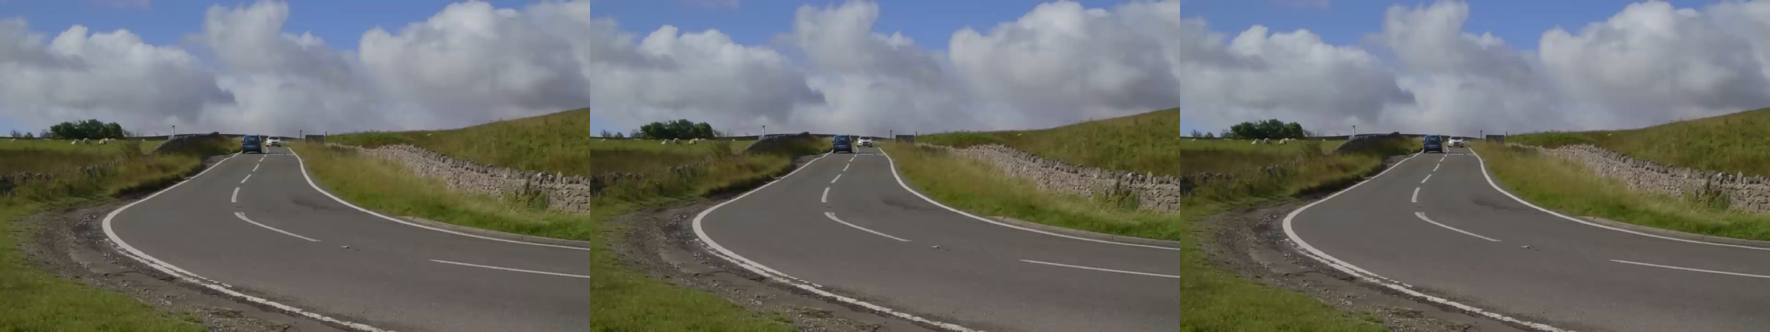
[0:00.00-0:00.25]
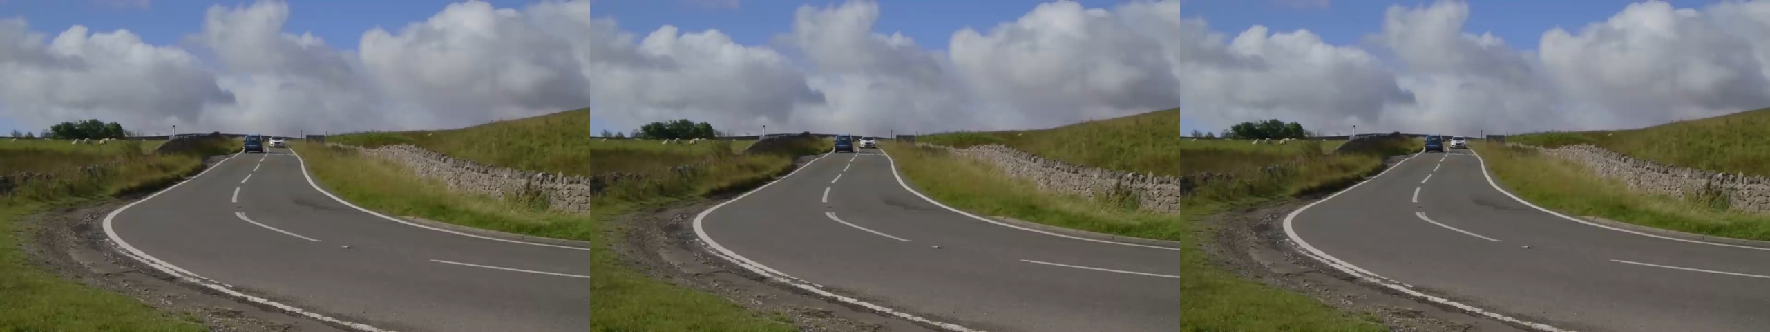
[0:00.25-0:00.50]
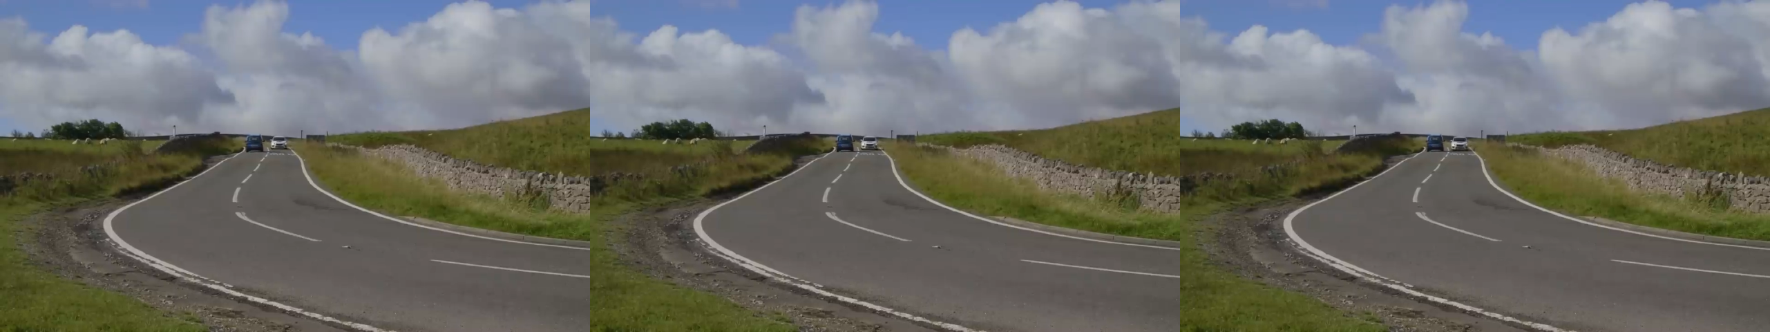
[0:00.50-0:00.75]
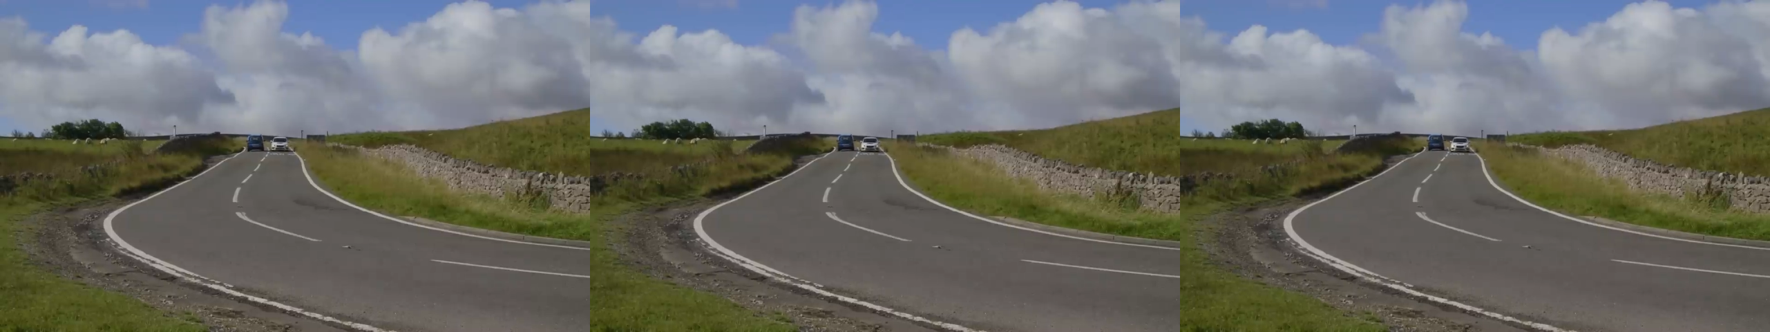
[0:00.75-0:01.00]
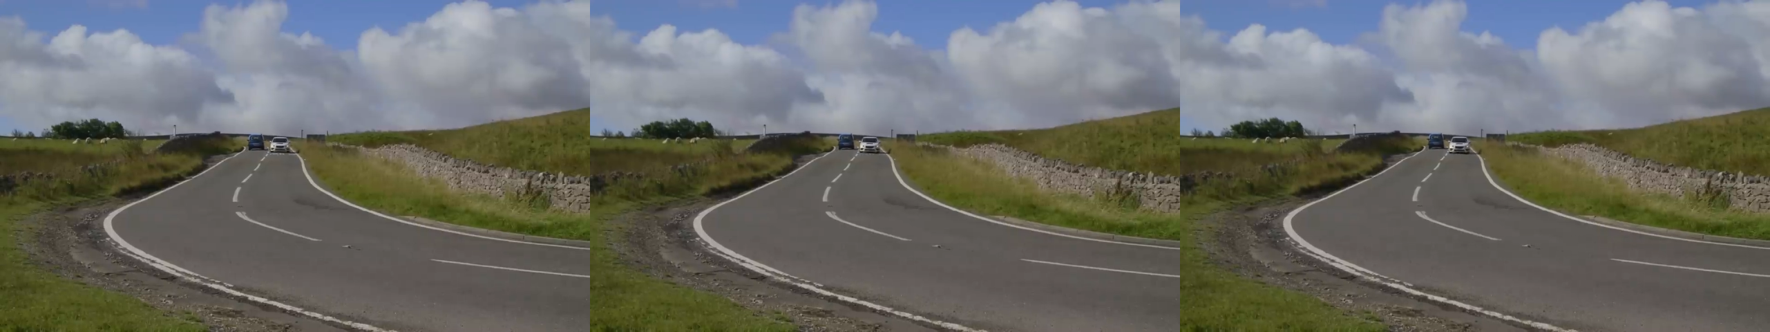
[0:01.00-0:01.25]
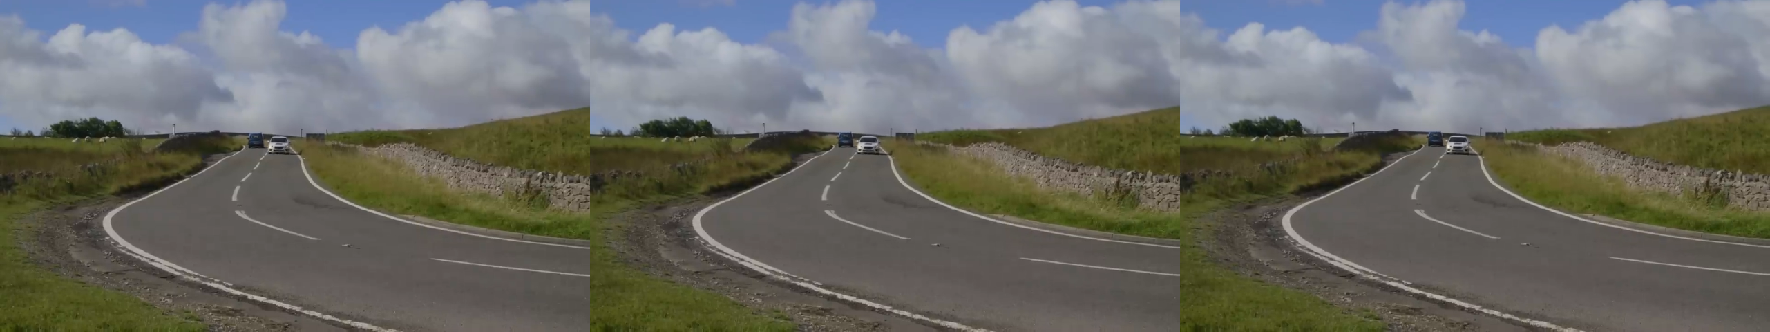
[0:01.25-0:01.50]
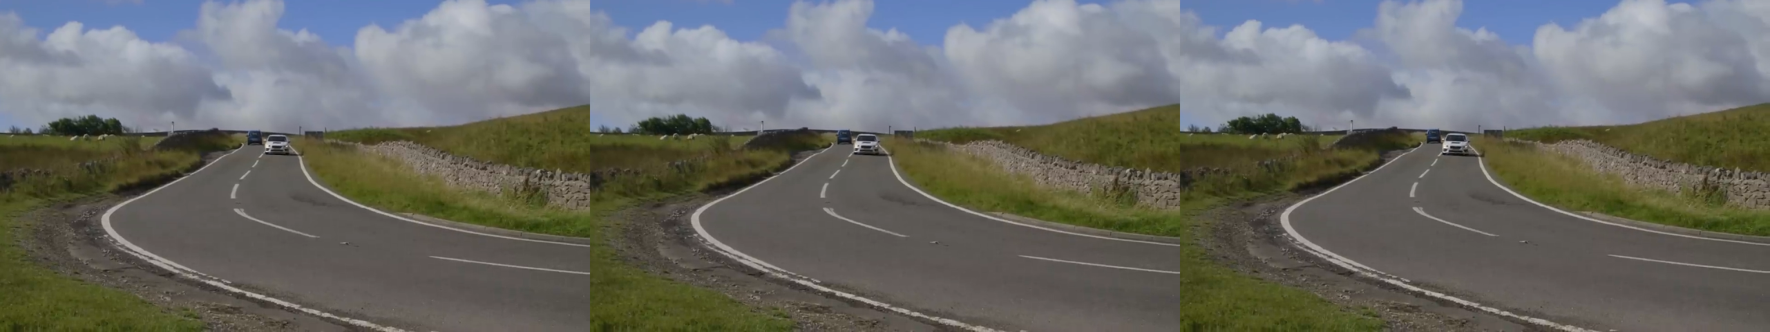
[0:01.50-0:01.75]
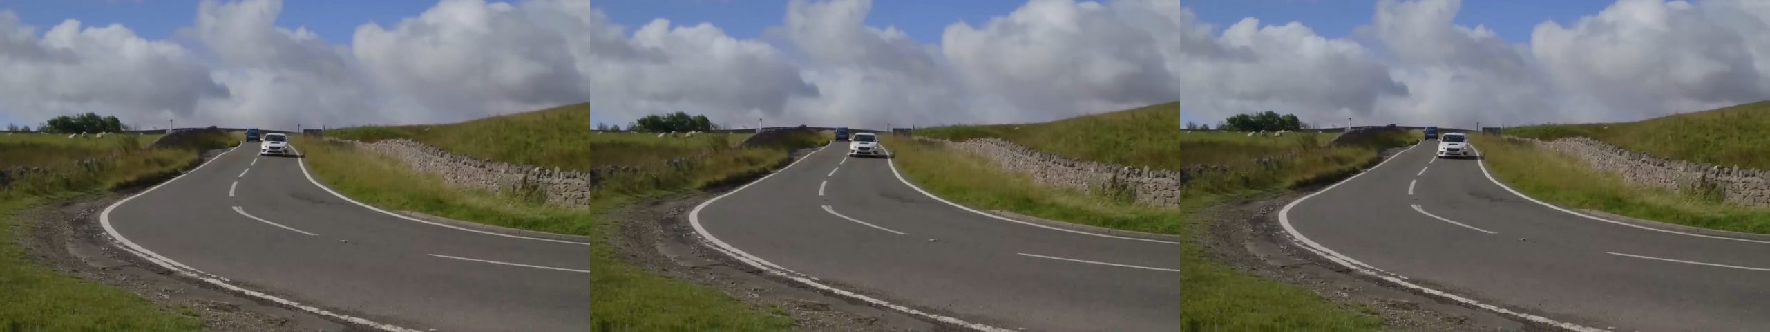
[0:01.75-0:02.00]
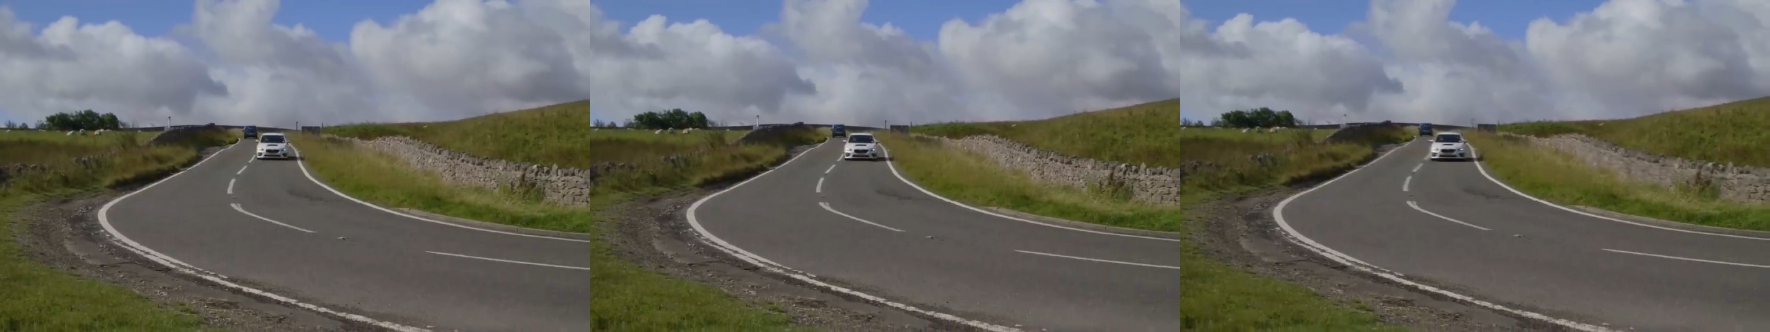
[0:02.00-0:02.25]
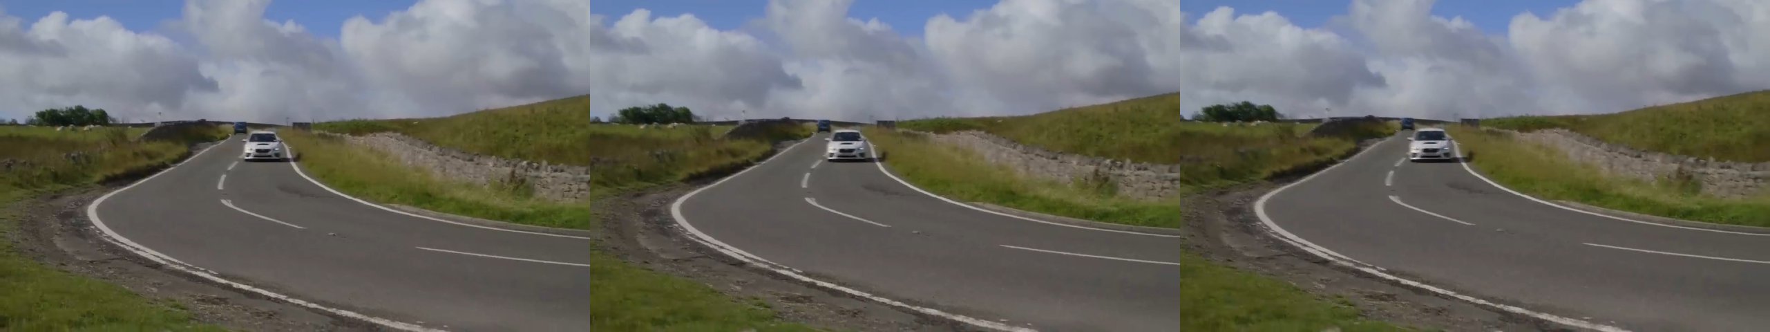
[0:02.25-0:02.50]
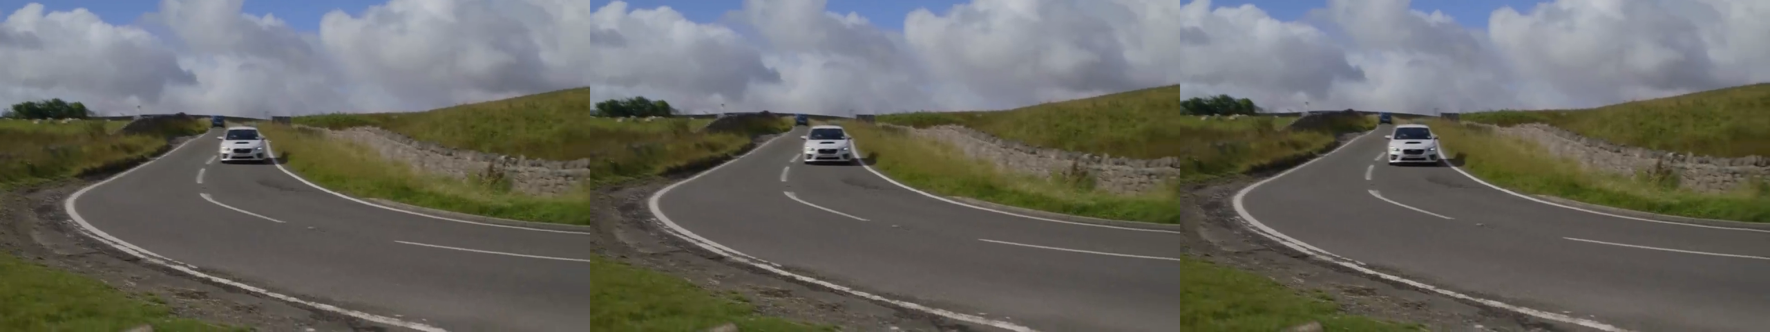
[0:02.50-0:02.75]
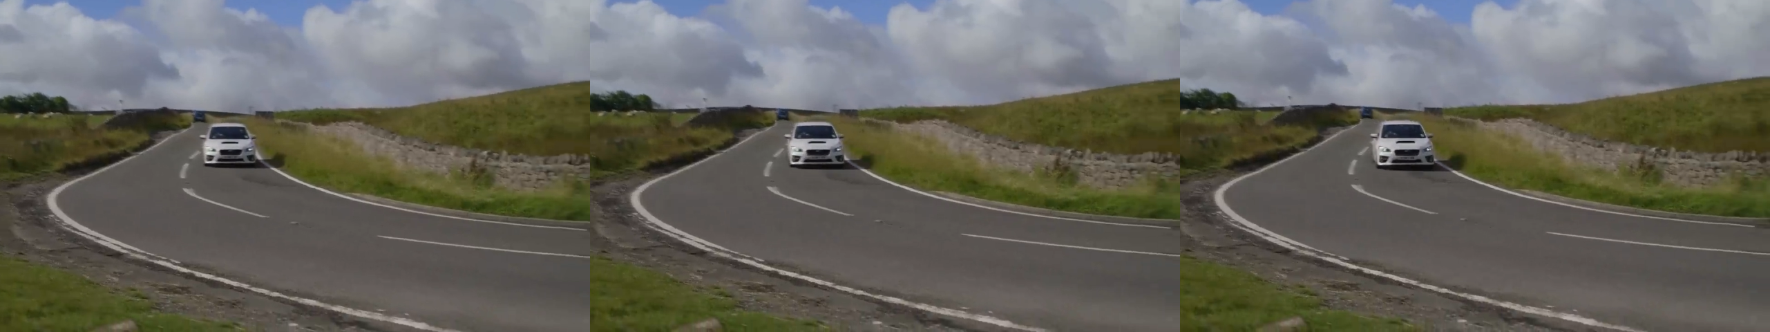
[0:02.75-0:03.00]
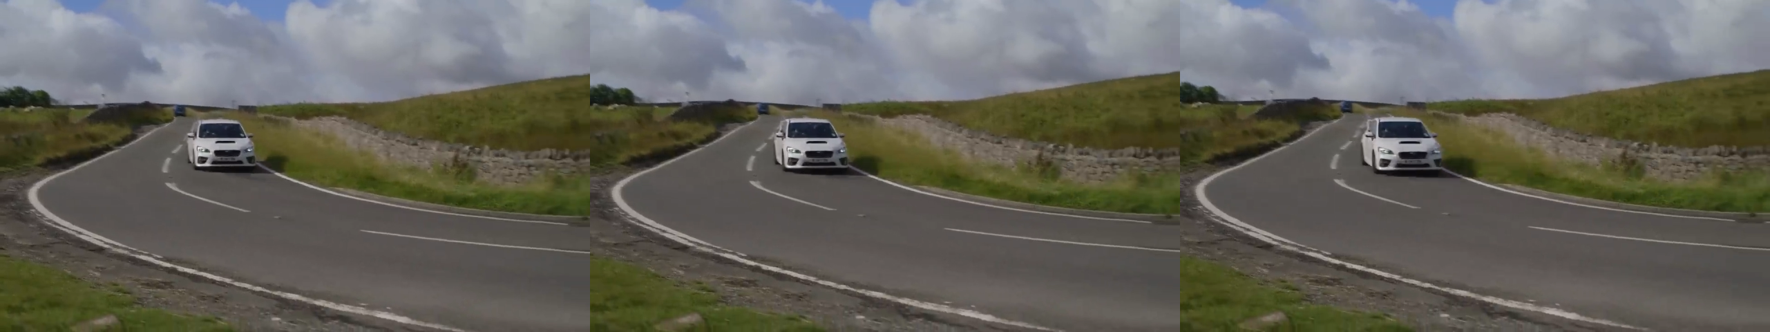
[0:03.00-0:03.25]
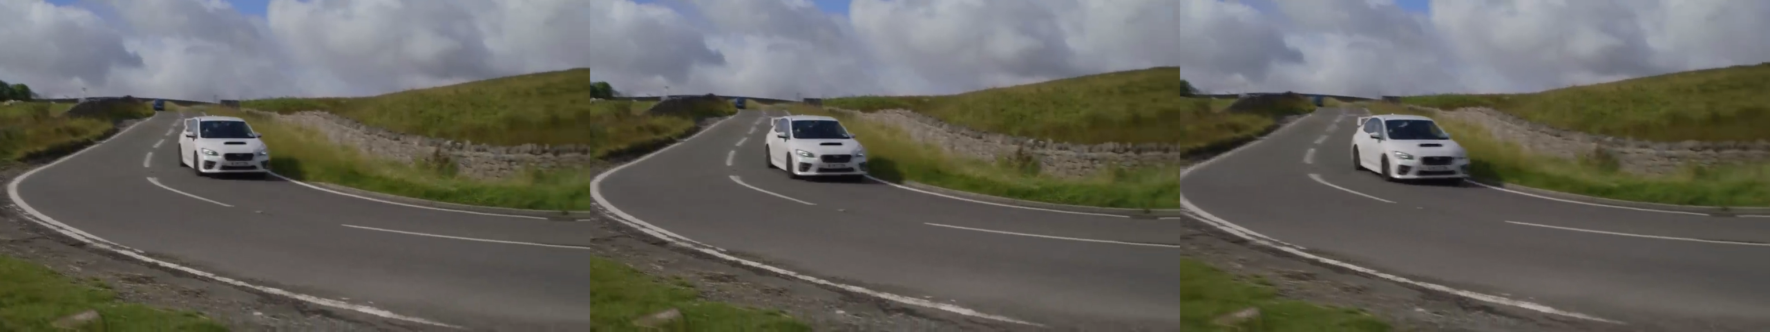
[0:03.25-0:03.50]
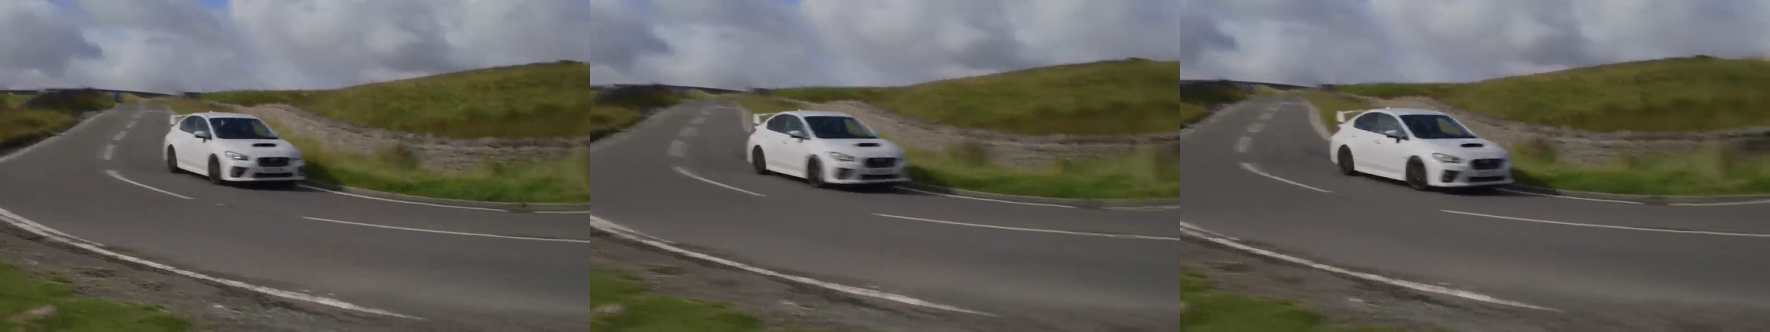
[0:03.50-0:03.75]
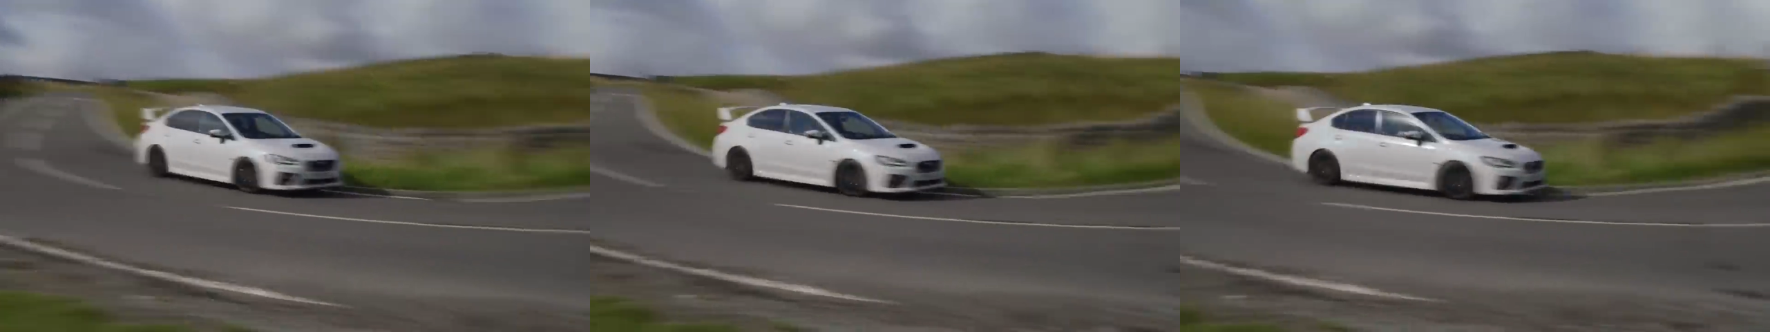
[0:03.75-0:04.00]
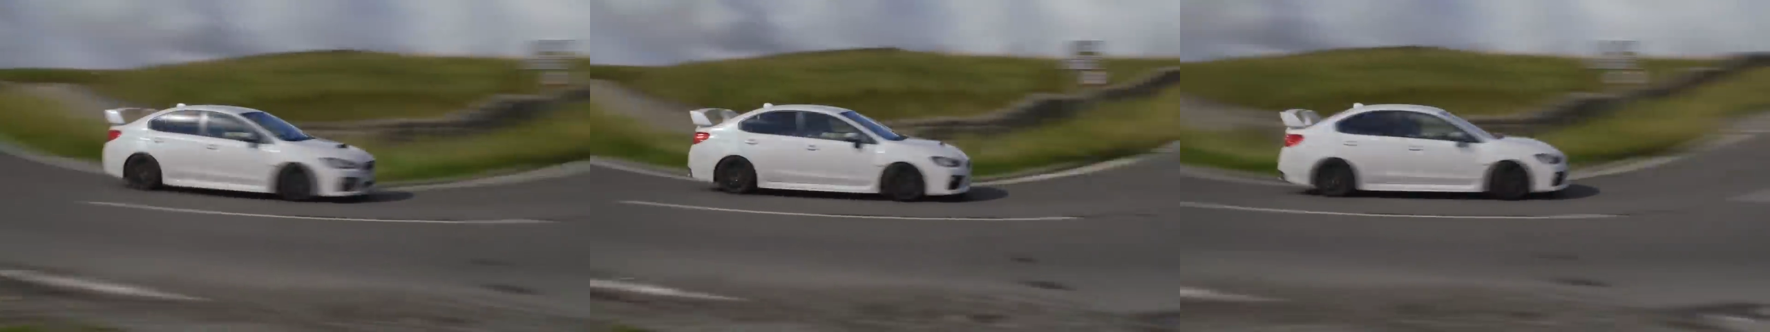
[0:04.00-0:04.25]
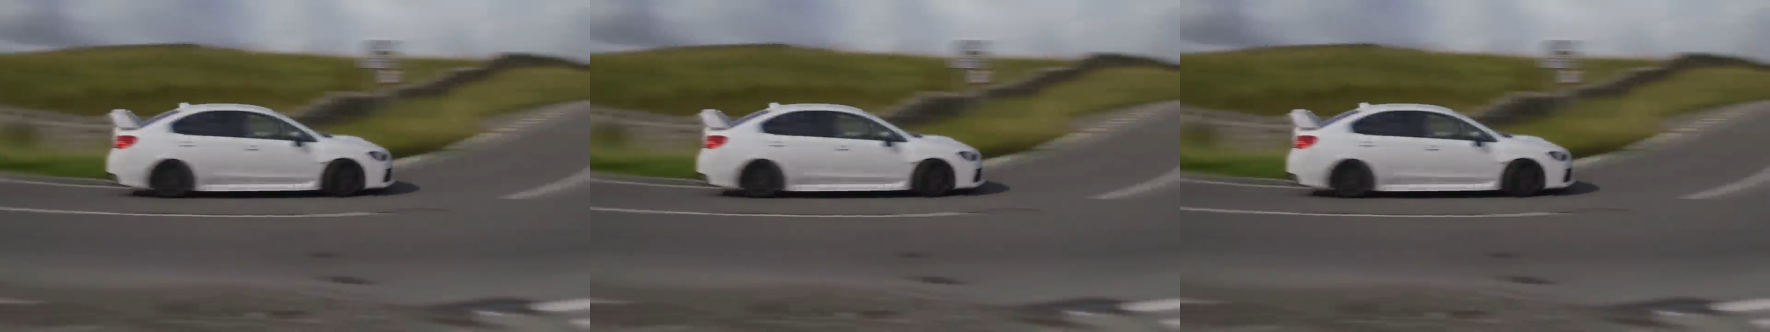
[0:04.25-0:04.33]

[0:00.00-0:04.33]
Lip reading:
No face is visible, so there are no lips to read.